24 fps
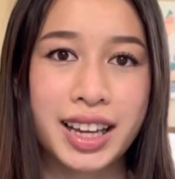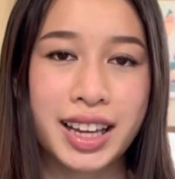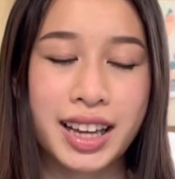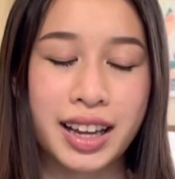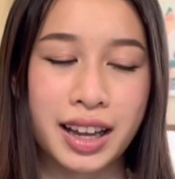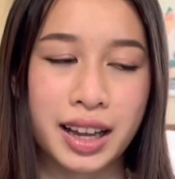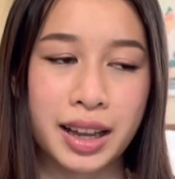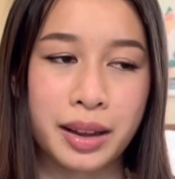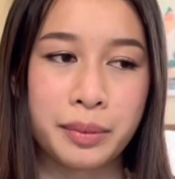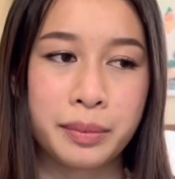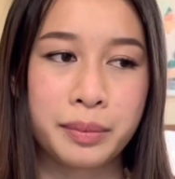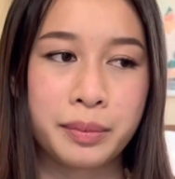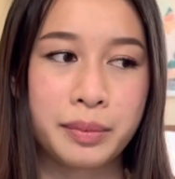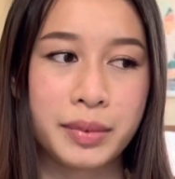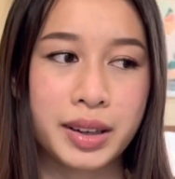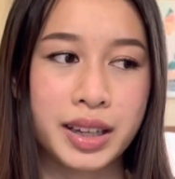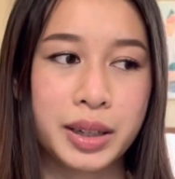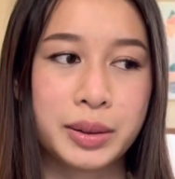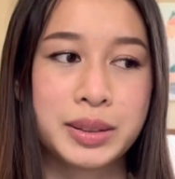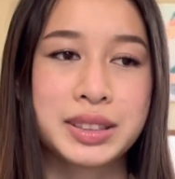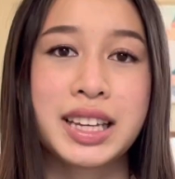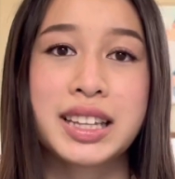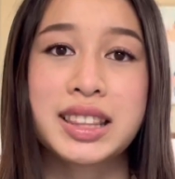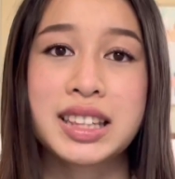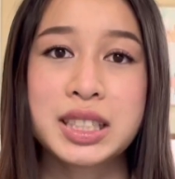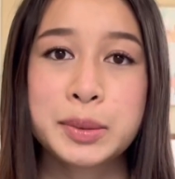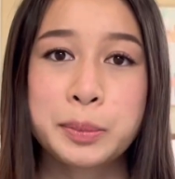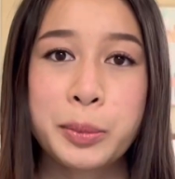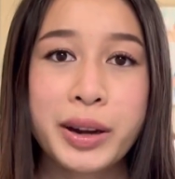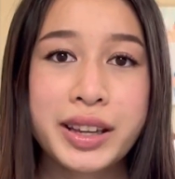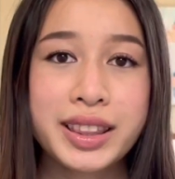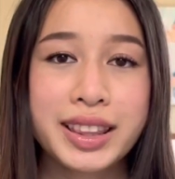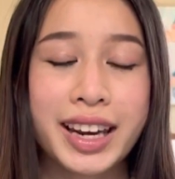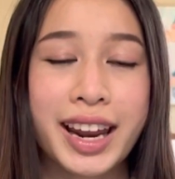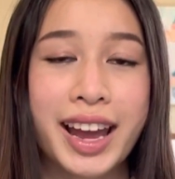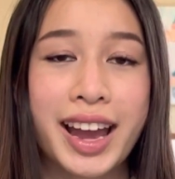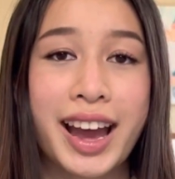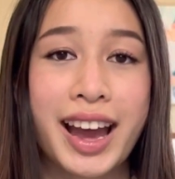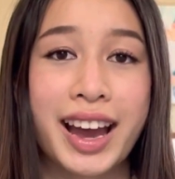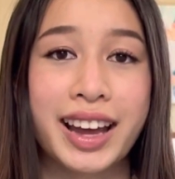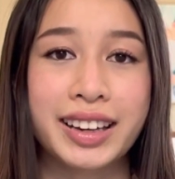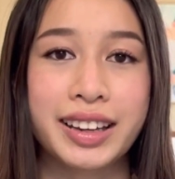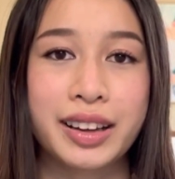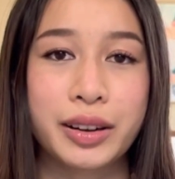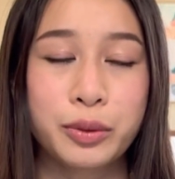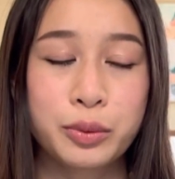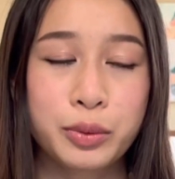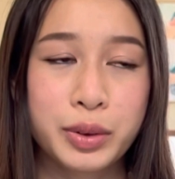Um, and it was at this point that I
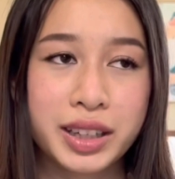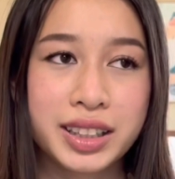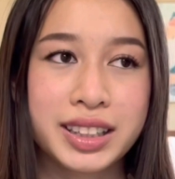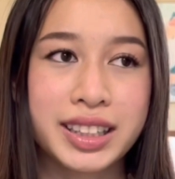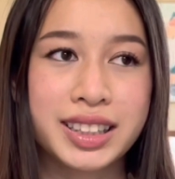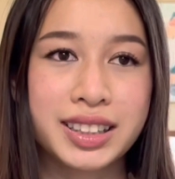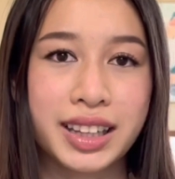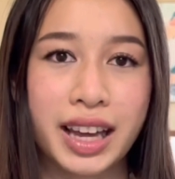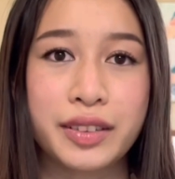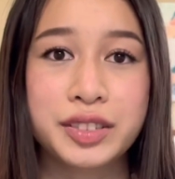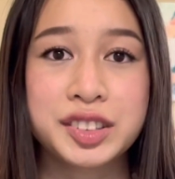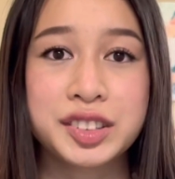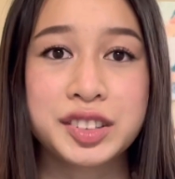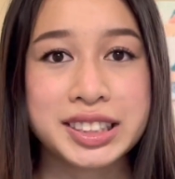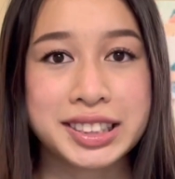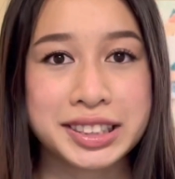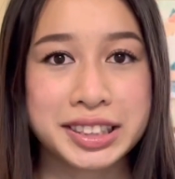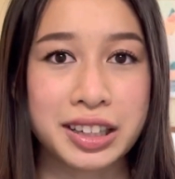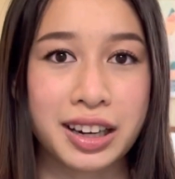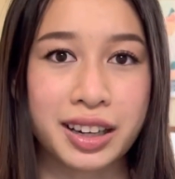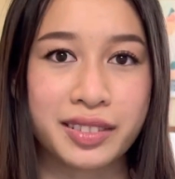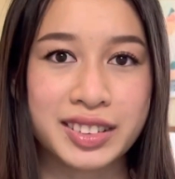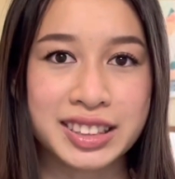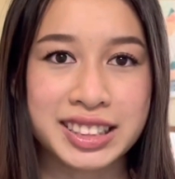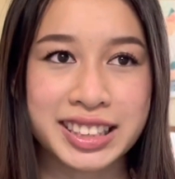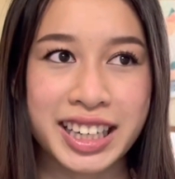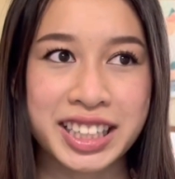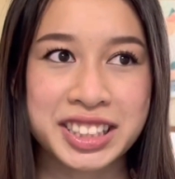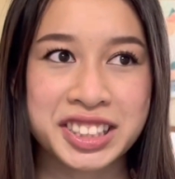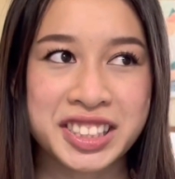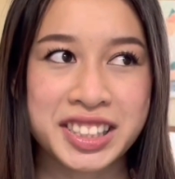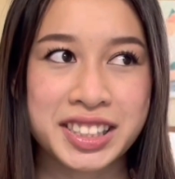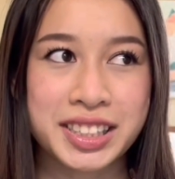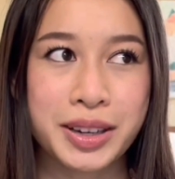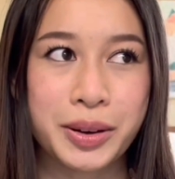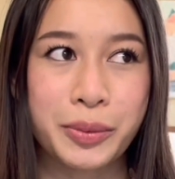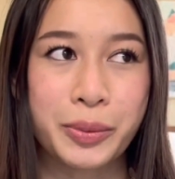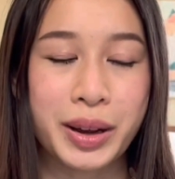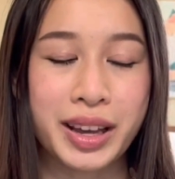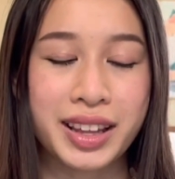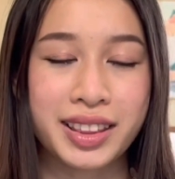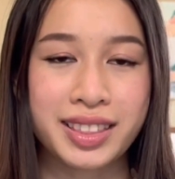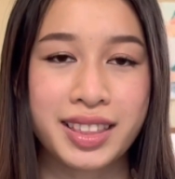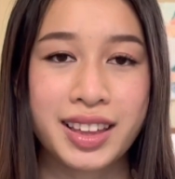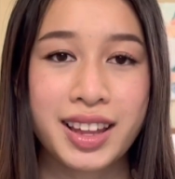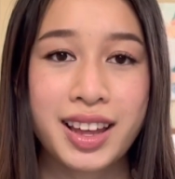had a really life-changing conversation with